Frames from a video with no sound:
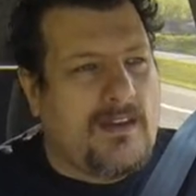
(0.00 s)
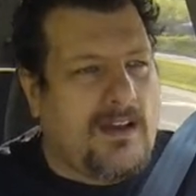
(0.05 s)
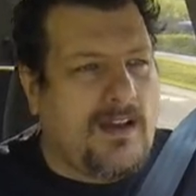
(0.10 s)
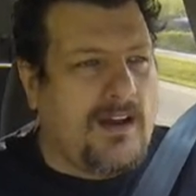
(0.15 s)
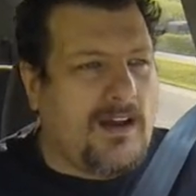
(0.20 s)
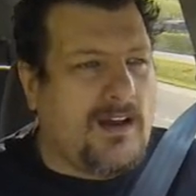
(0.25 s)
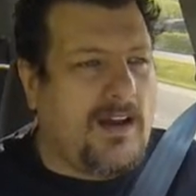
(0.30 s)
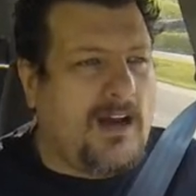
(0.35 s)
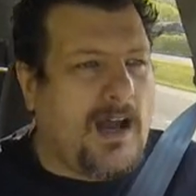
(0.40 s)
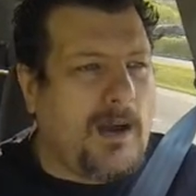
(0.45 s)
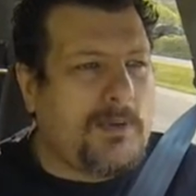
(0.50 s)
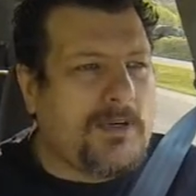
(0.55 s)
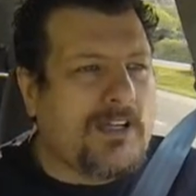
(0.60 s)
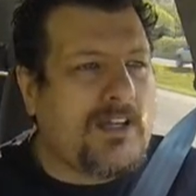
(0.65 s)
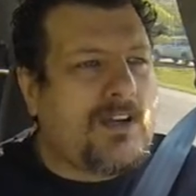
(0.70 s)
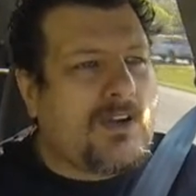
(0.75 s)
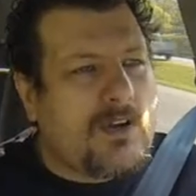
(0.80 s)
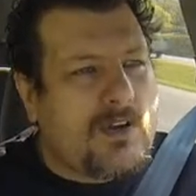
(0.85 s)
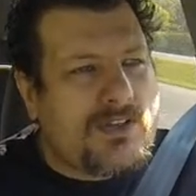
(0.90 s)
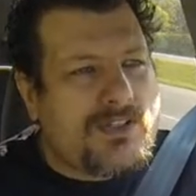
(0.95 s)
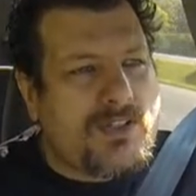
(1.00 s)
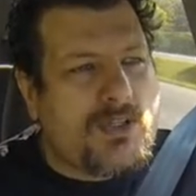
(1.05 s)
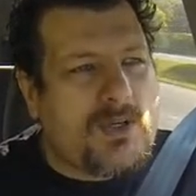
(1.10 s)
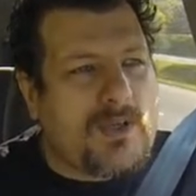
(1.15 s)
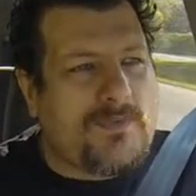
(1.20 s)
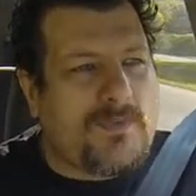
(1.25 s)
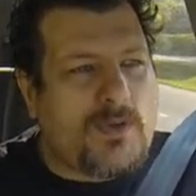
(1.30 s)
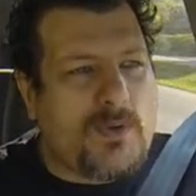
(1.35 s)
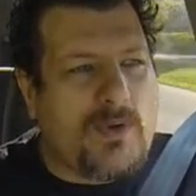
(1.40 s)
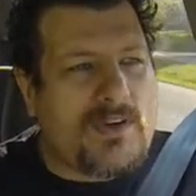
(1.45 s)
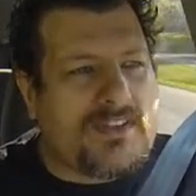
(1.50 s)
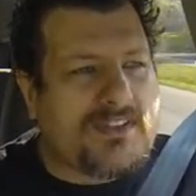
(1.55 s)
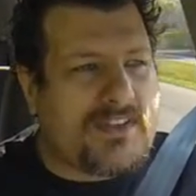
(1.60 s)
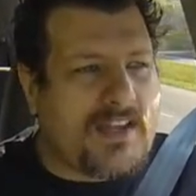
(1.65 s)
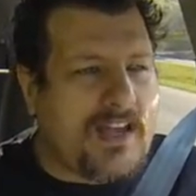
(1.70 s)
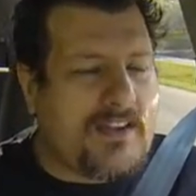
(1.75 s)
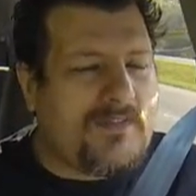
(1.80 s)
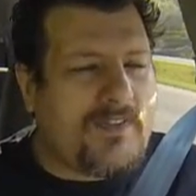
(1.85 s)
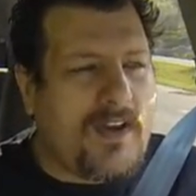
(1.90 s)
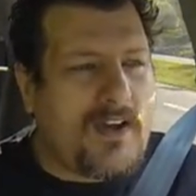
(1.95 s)
Uh, I would encourage you, if you are a
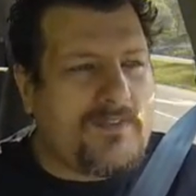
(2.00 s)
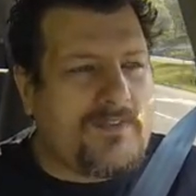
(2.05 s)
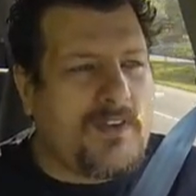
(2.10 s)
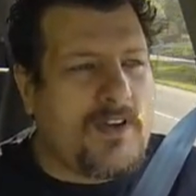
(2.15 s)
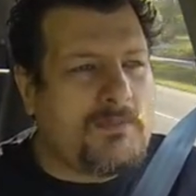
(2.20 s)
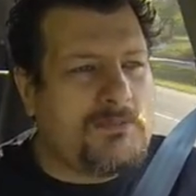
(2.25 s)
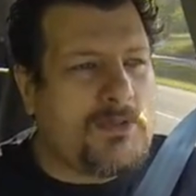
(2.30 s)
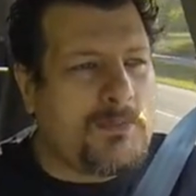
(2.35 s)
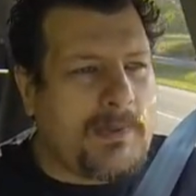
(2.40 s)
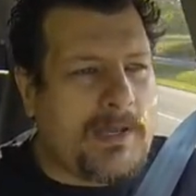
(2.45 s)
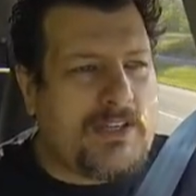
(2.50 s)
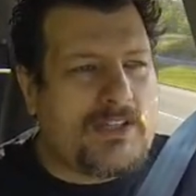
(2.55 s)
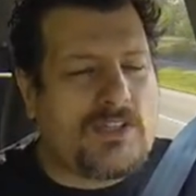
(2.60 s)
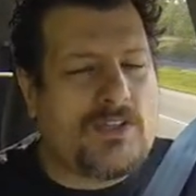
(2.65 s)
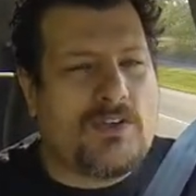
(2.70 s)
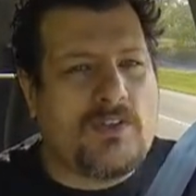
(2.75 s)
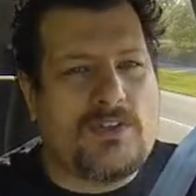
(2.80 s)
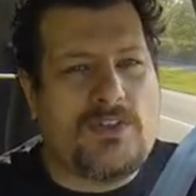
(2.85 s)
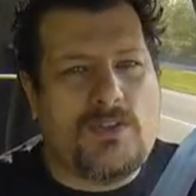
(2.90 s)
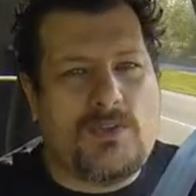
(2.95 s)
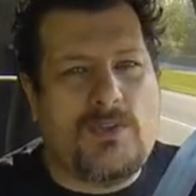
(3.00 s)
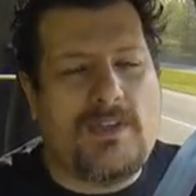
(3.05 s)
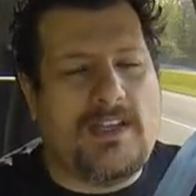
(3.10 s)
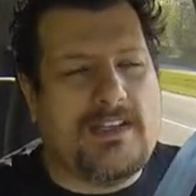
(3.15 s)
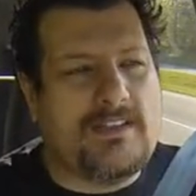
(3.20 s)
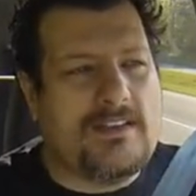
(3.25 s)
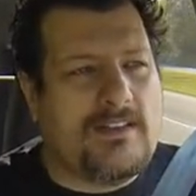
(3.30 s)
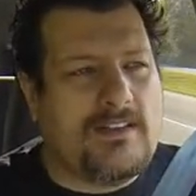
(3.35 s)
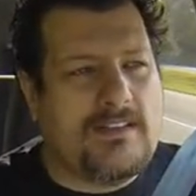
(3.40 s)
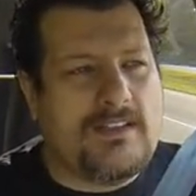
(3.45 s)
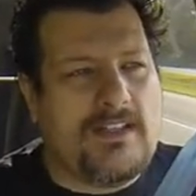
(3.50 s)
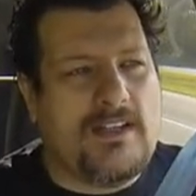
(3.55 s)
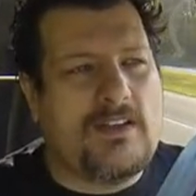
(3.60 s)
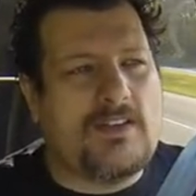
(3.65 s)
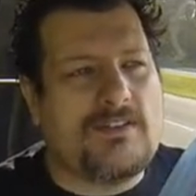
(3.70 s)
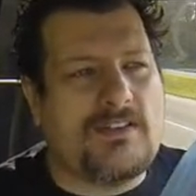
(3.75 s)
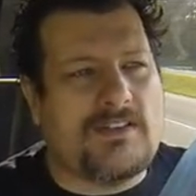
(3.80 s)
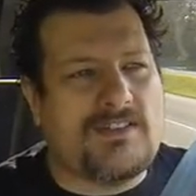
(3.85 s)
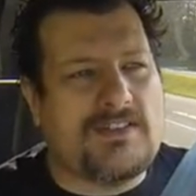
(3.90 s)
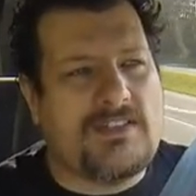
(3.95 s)
sci fi film, to make sure that you get to the
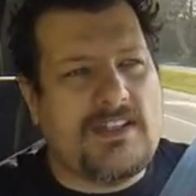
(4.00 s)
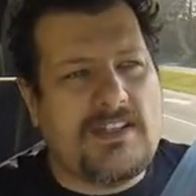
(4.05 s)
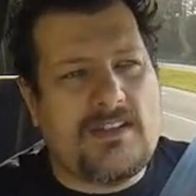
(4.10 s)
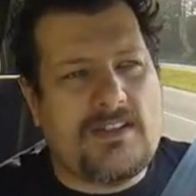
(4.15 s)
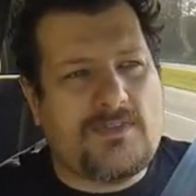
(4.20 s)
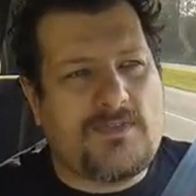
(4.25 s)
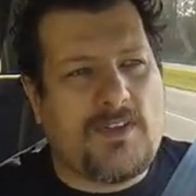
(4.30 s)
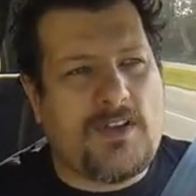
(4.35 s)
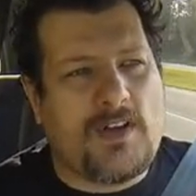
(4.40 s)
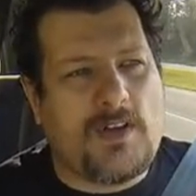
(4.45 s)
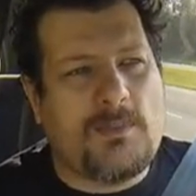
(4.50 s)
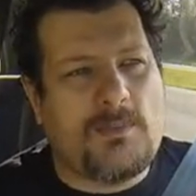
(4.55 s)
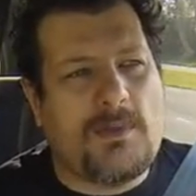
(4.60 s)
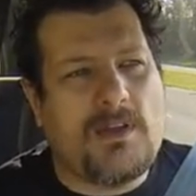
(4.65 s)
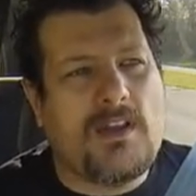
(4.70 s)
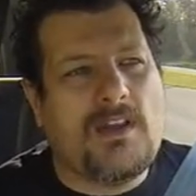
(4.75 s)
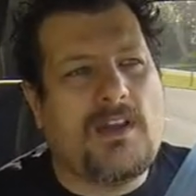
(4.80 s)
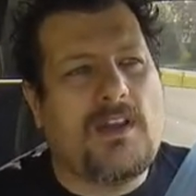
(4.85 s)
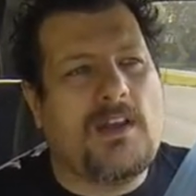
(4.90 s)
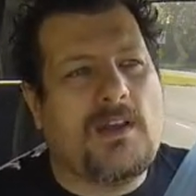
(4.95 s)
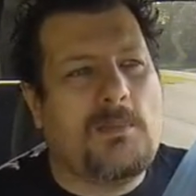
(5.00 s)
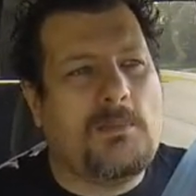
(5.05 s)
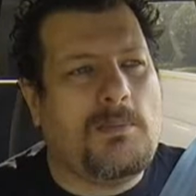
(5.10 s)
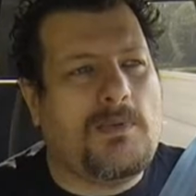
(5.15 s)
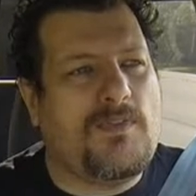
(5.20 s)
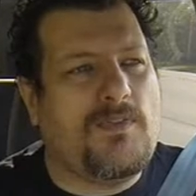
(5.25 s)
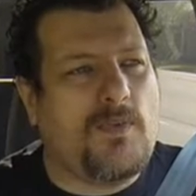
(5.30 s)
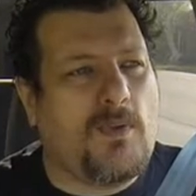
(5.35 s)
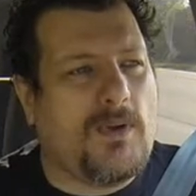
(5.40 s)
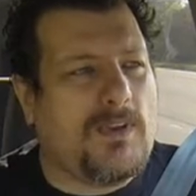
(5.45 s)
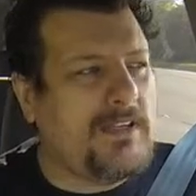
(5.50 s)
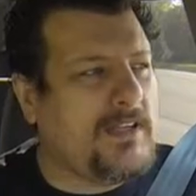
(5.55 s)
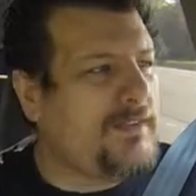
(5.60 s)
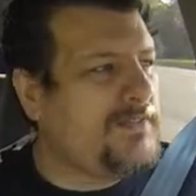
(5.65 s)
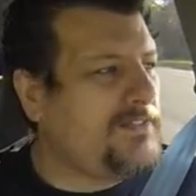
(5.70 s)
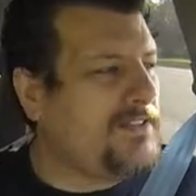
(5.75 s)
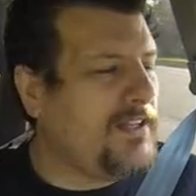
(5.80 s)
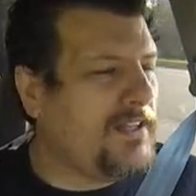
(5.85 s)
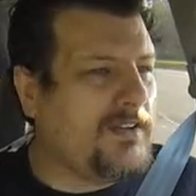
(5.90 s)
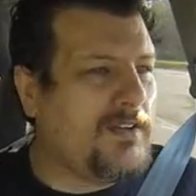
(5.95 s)
theaters and see this film before it
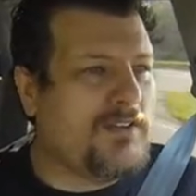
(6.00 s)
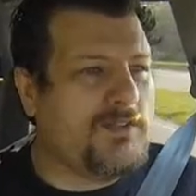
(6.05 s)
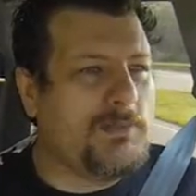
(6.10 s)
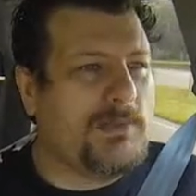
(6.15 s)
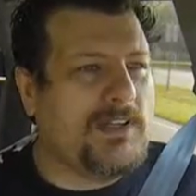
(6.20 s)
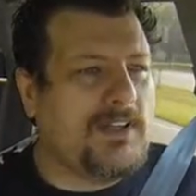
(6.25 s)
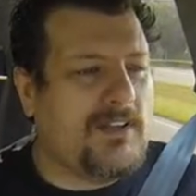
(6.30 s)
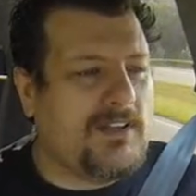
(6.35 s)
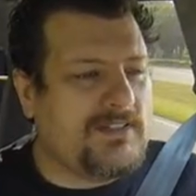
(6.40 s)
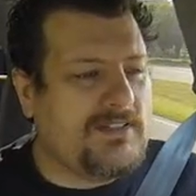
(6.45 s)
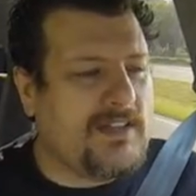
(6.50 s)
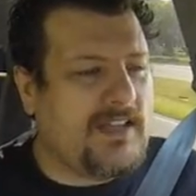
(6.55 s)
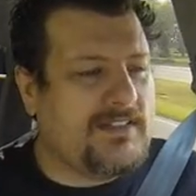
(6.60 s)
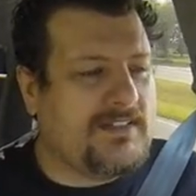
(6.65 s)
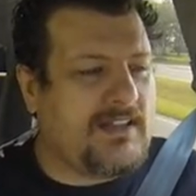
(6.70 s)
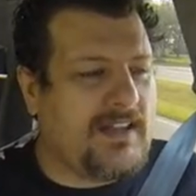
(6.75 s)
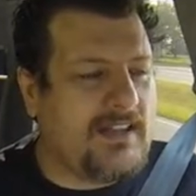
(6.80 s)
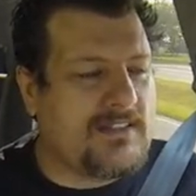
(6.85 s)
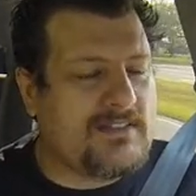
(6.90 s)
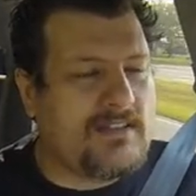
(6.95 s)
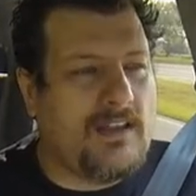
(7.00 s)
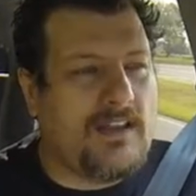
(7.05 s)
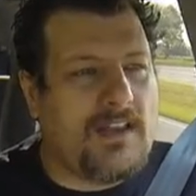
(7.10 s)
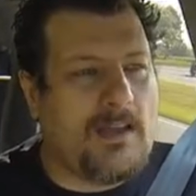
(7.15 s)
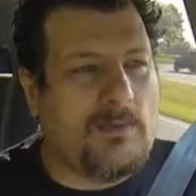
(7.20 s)
leaves theaters because it's excellent.